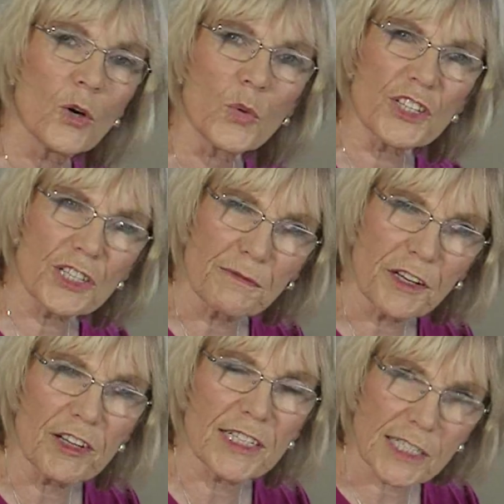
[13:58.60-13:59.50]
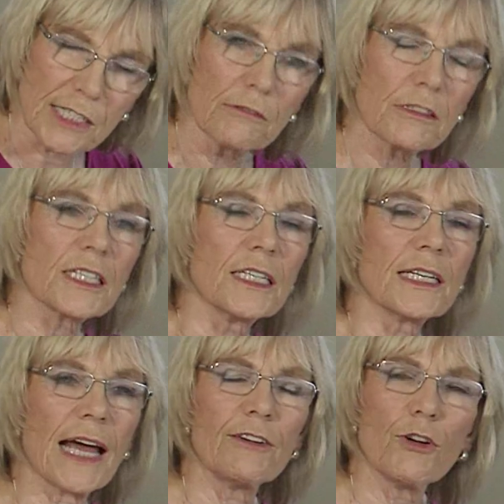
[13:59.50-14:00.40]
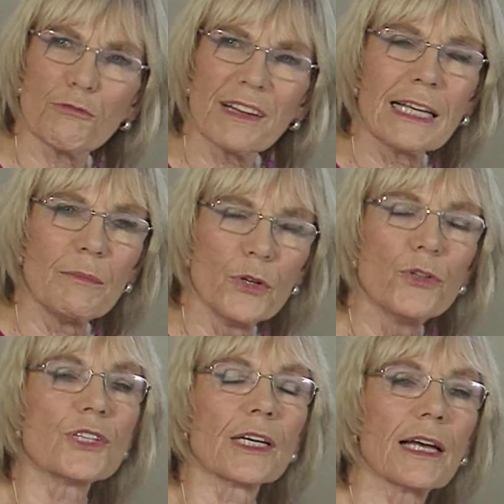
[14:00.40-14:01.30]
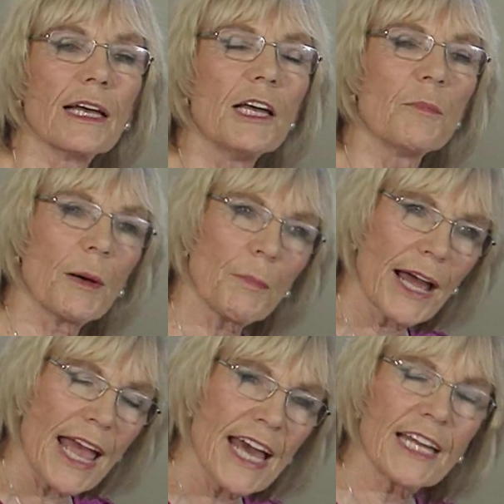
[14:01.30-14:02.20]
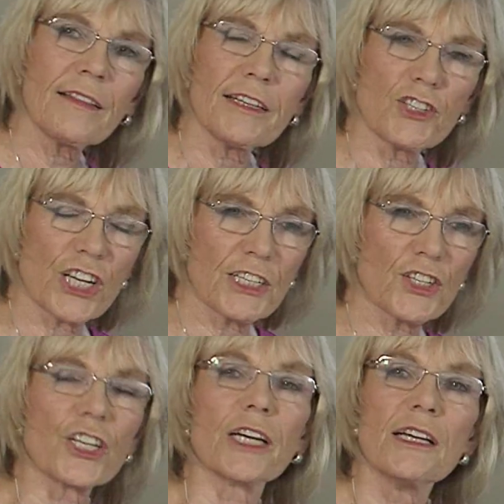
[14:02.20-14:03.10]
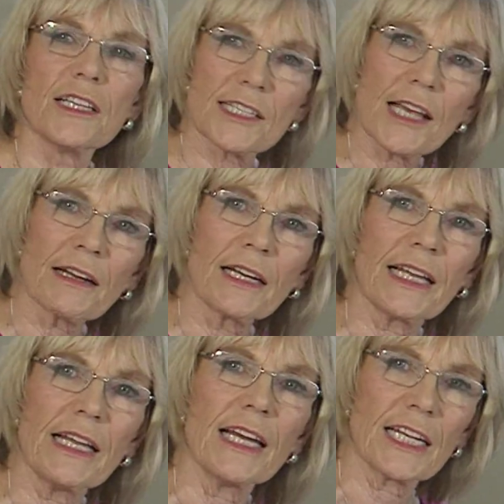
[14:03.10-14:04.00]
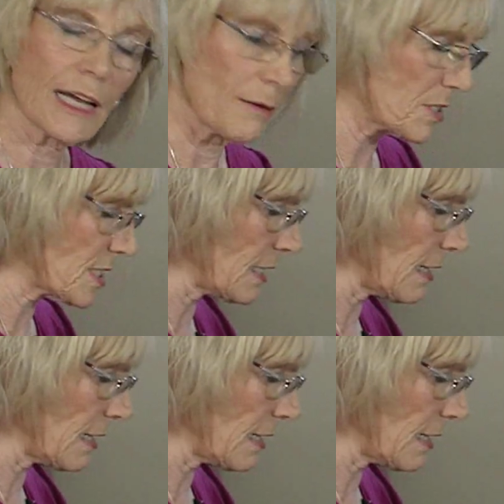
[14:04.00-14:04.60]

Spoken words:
which is very stilted and not really music, but by adding the gesture, suddenly it comes to